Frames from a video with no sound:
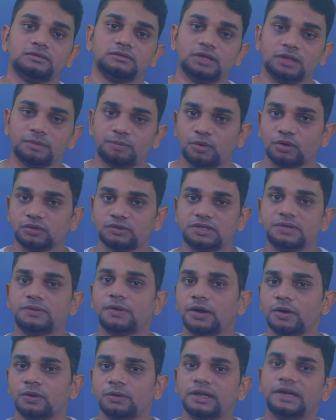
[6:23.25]
The
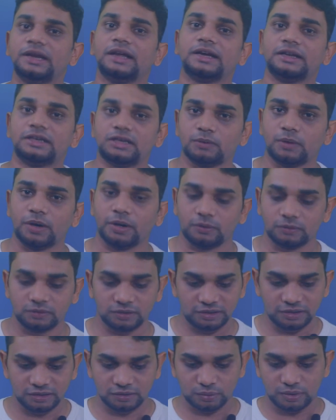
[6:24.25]
positive ion and negative ion.
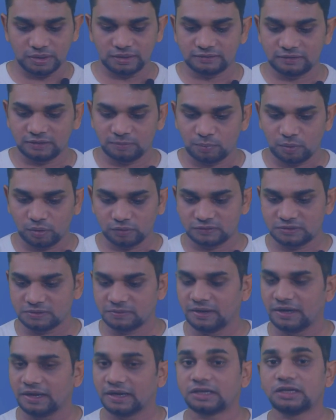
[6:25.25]
Here you can see
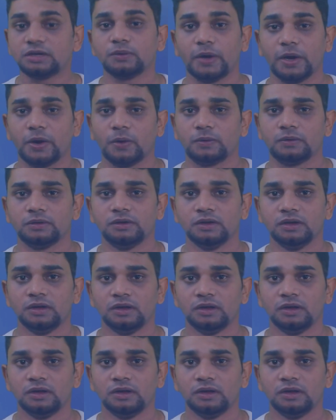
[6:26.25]
positive and negative ion.